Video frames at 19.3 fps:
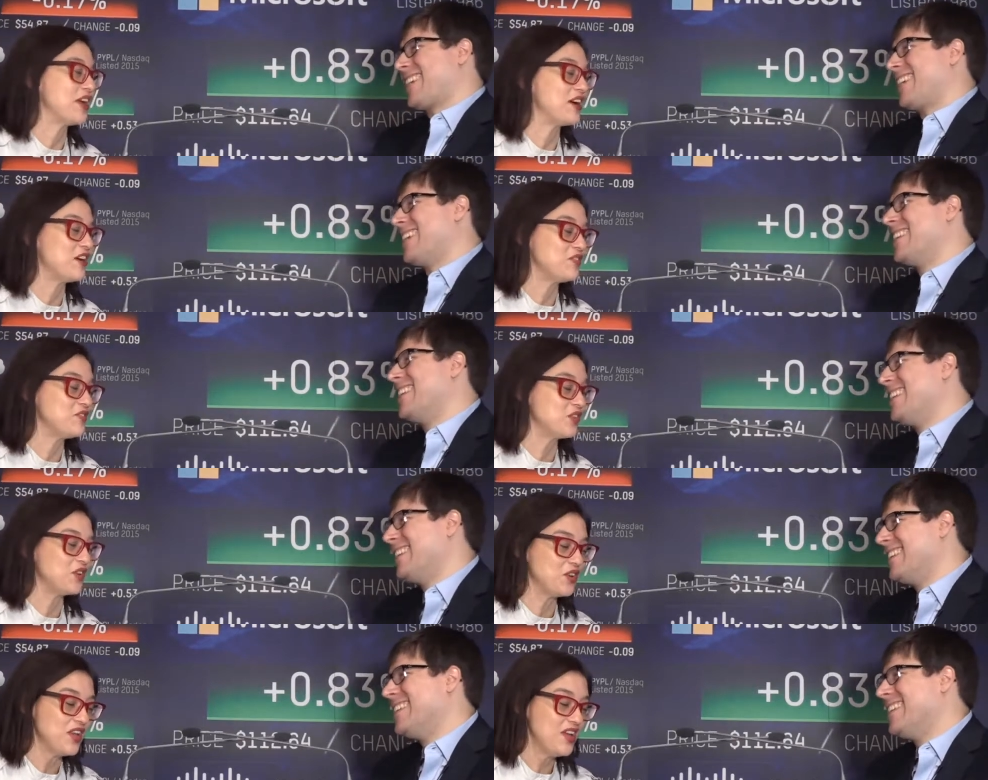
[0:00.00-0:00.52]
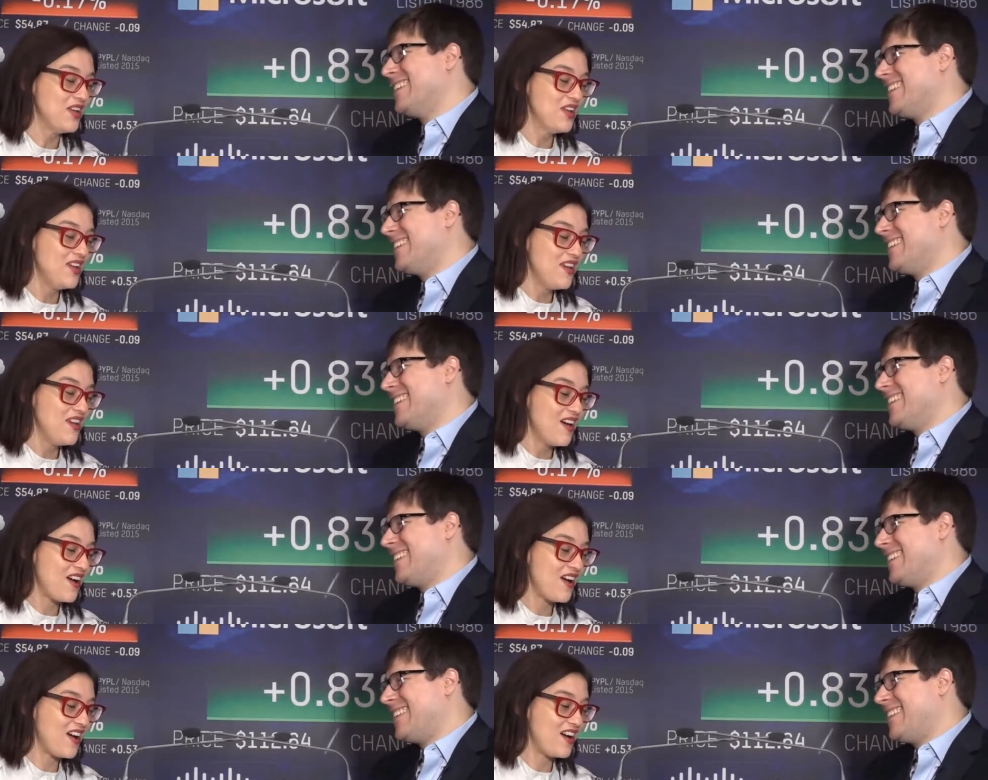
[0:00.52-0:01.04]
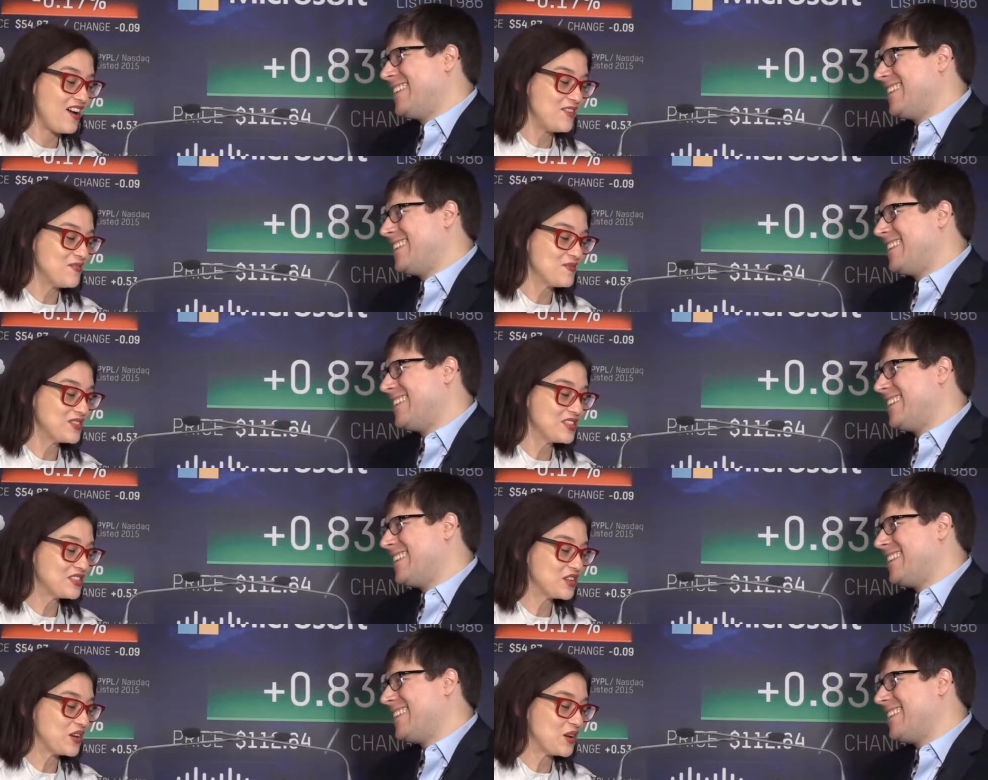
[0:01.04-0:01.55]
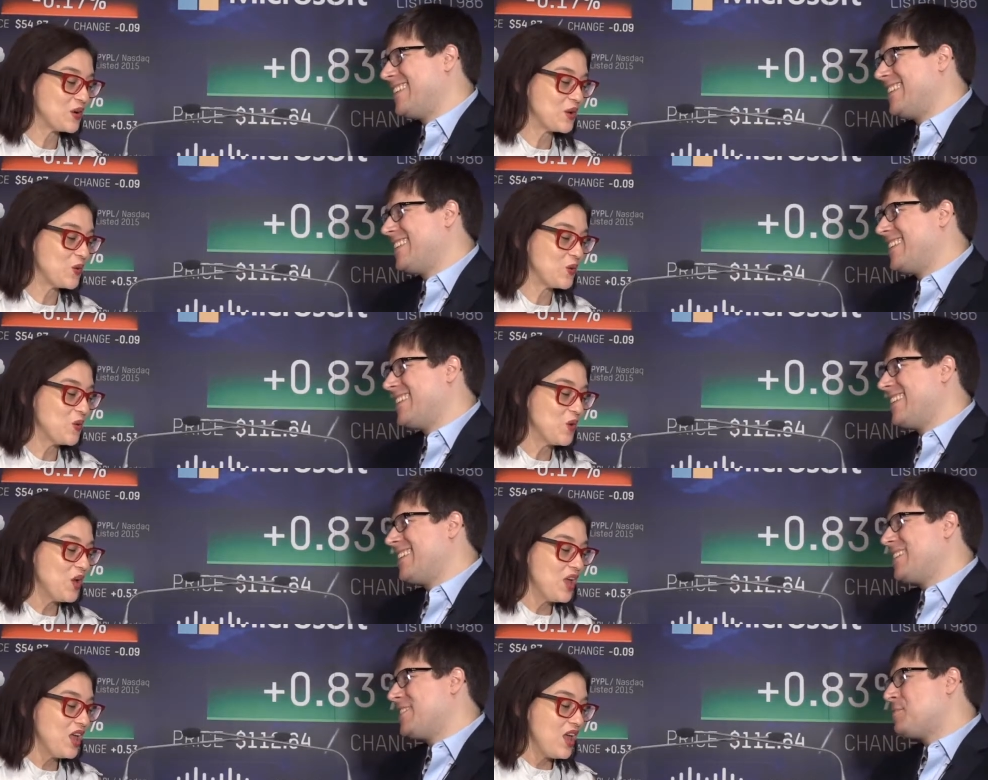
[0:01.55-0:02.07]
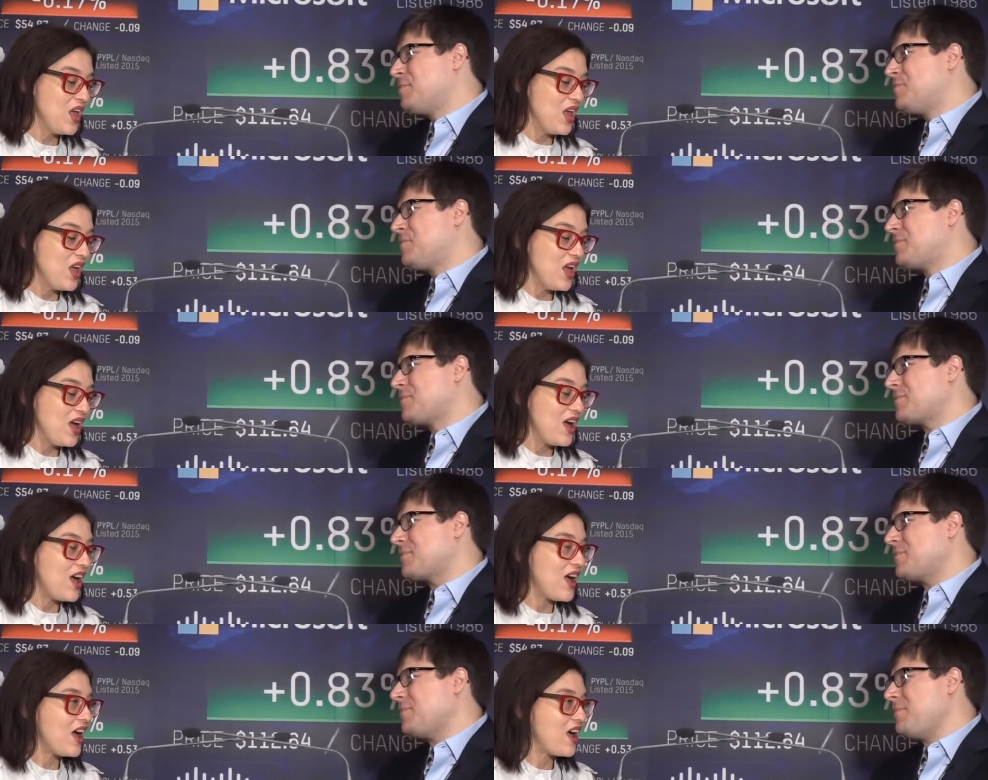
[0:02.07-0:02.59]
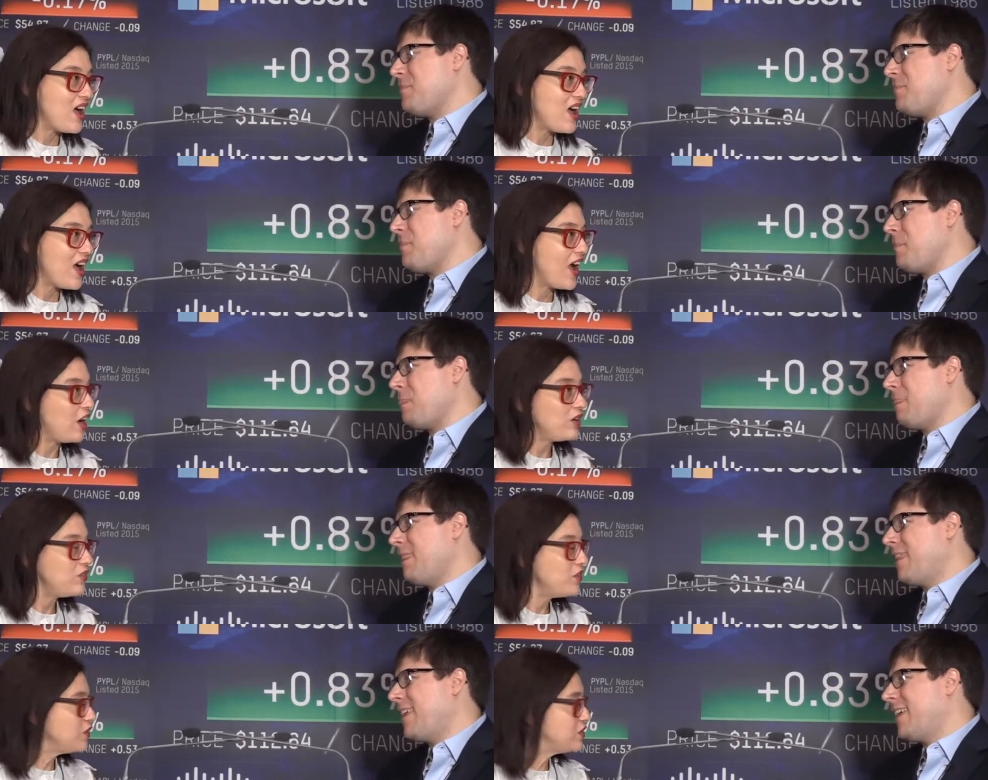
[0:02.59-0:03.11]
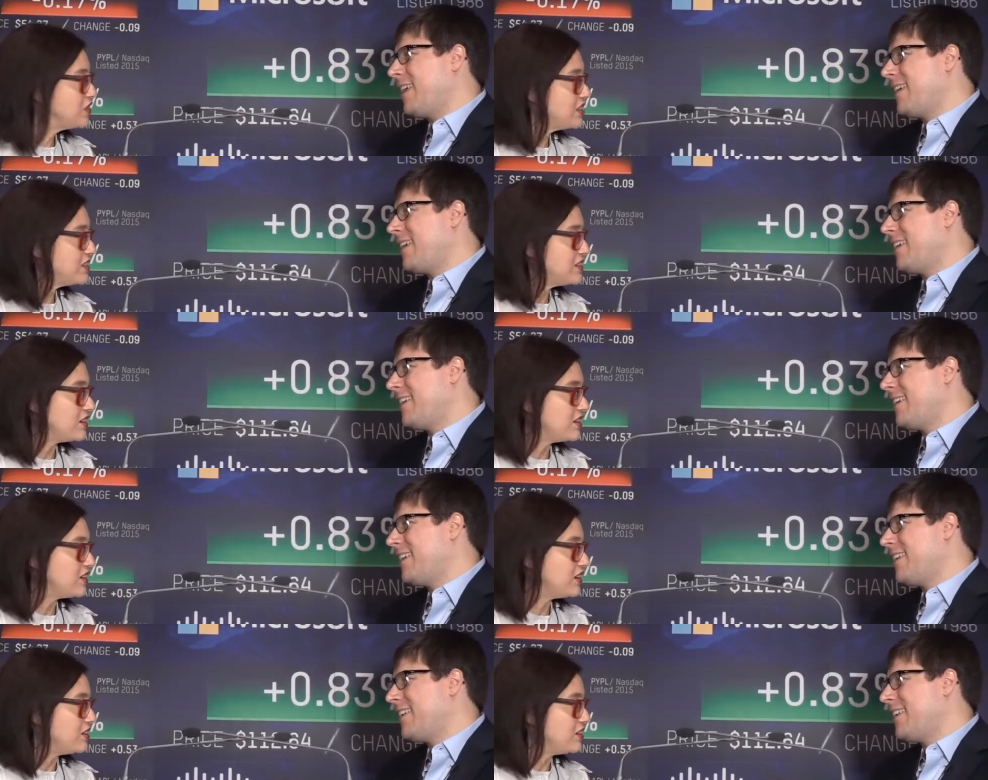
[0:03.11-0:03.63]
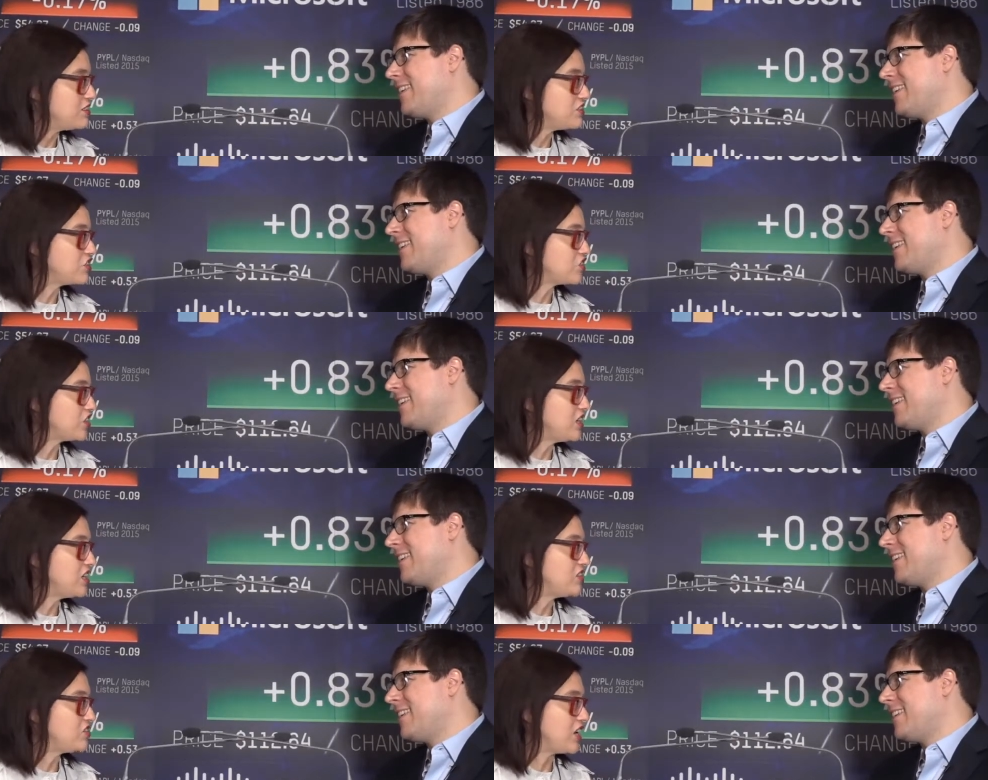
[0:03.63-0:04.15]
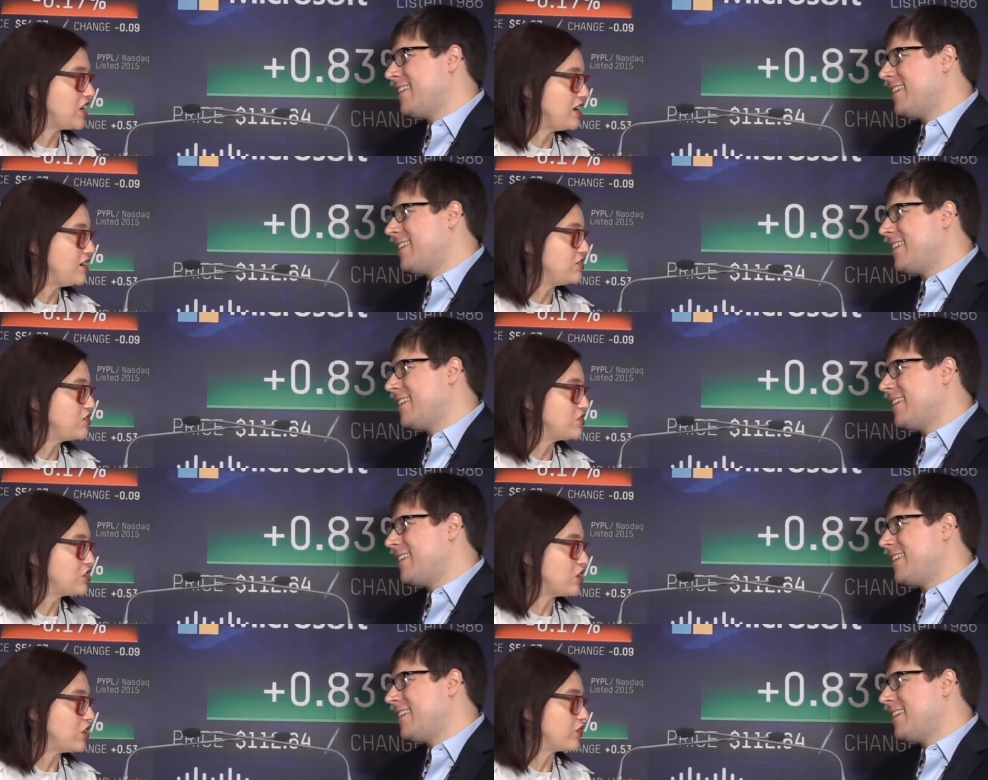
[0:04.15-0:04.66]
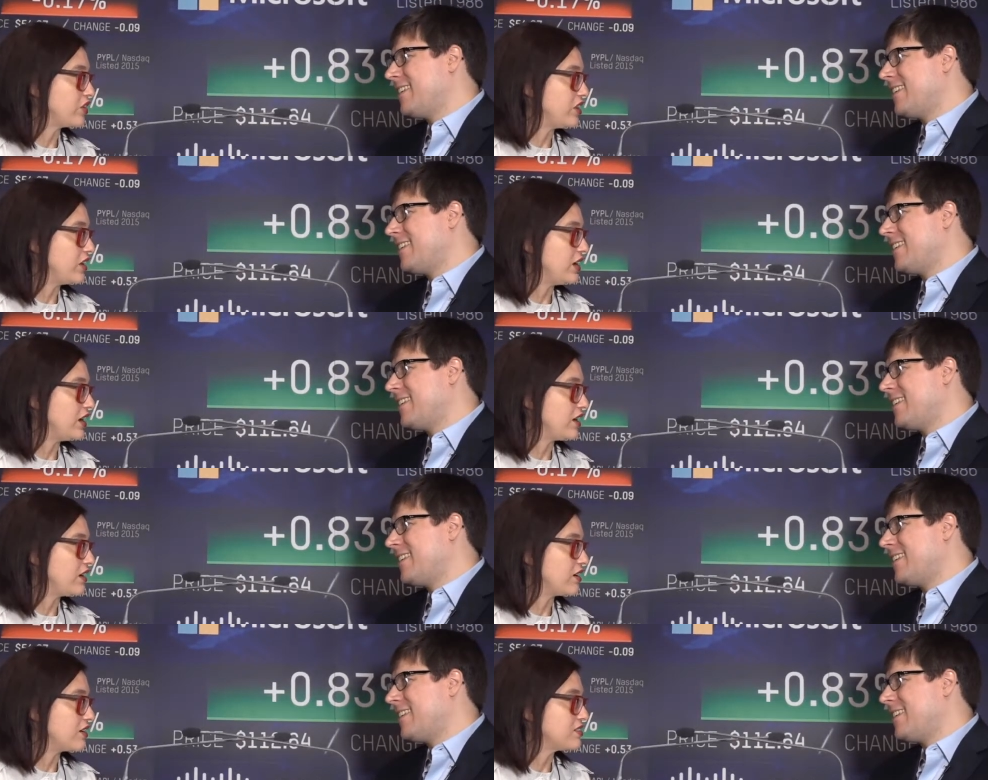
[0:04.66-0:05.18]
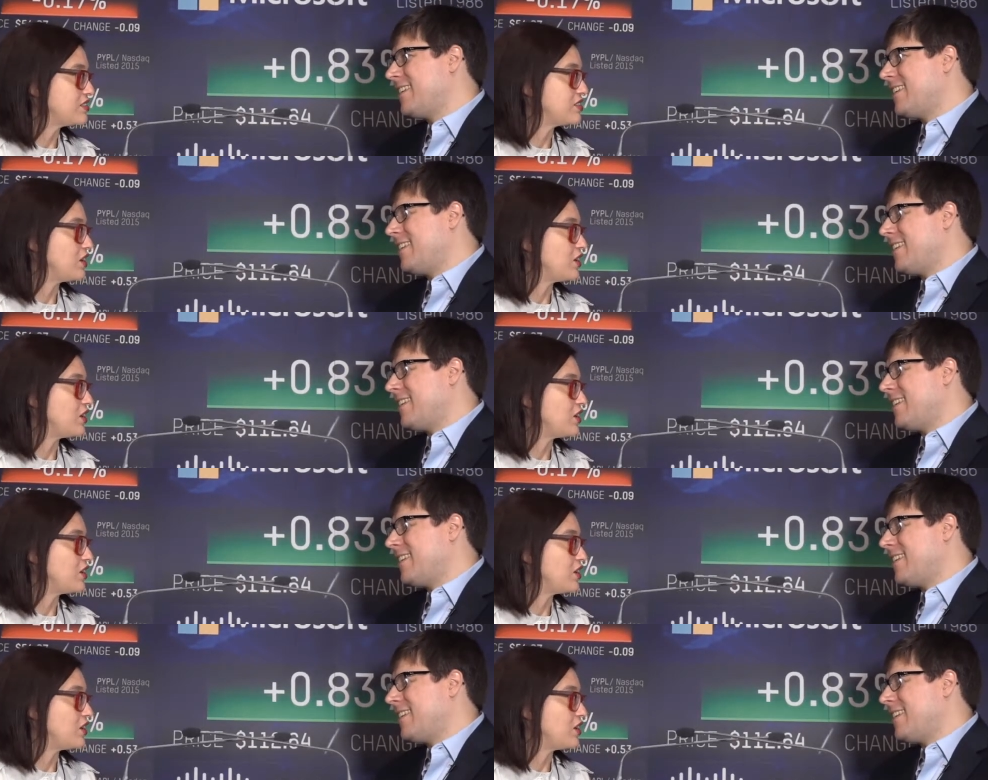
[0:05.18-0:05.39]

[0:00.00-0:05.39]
Speaker 1: helpful. Um, so, uh, how have you seen the industry change over the years?